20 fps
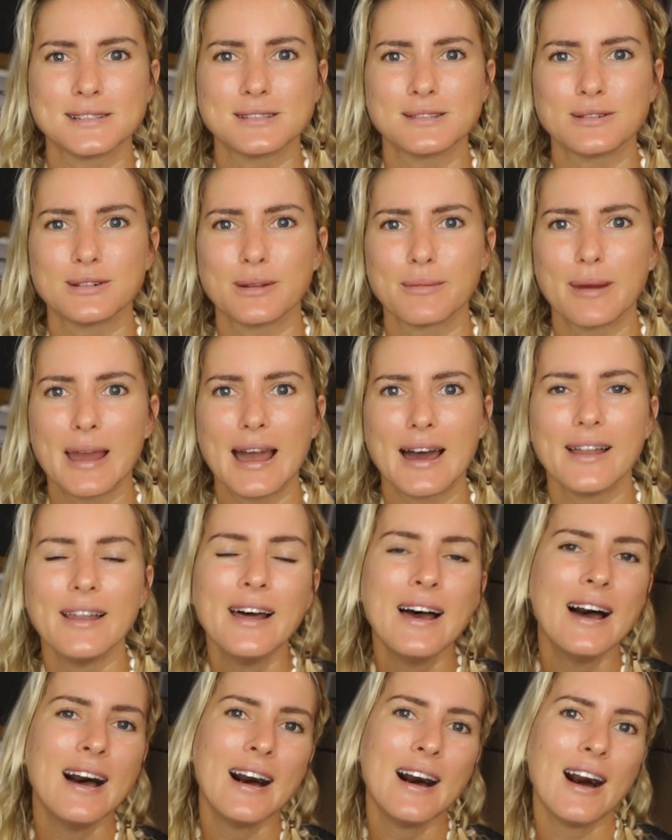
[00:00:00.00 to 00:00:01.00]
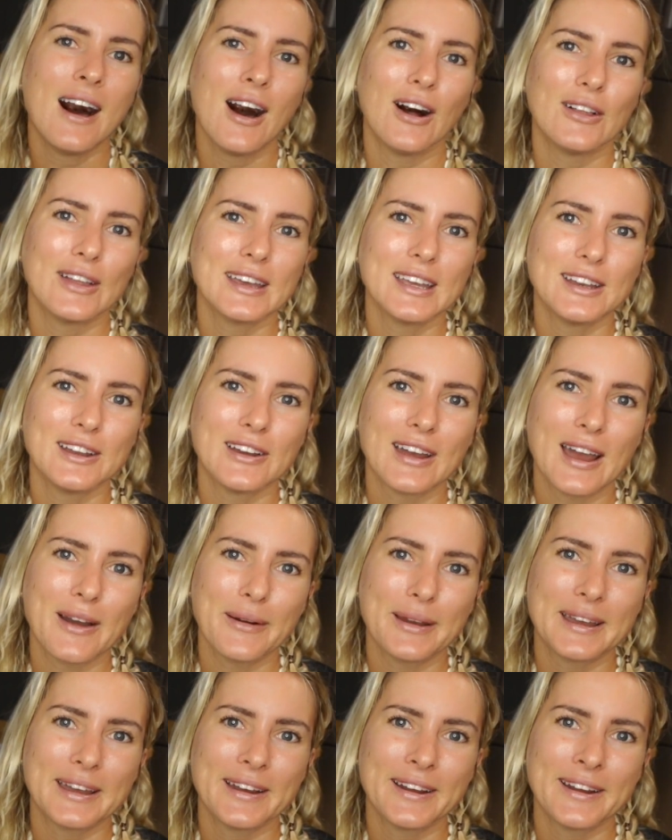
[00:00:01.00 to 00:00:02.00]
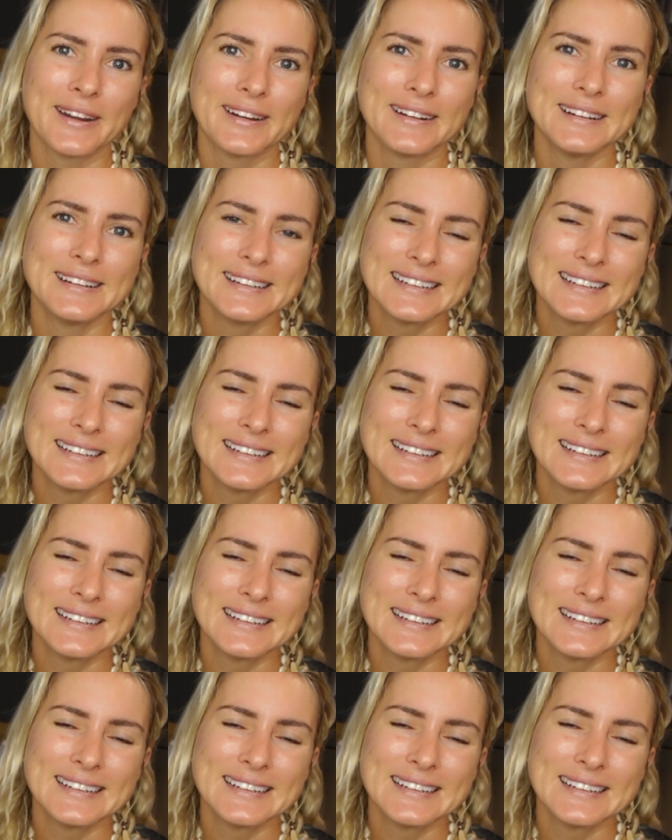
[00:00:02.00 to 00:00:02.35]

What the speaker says: is all about. I'll let you know how I go.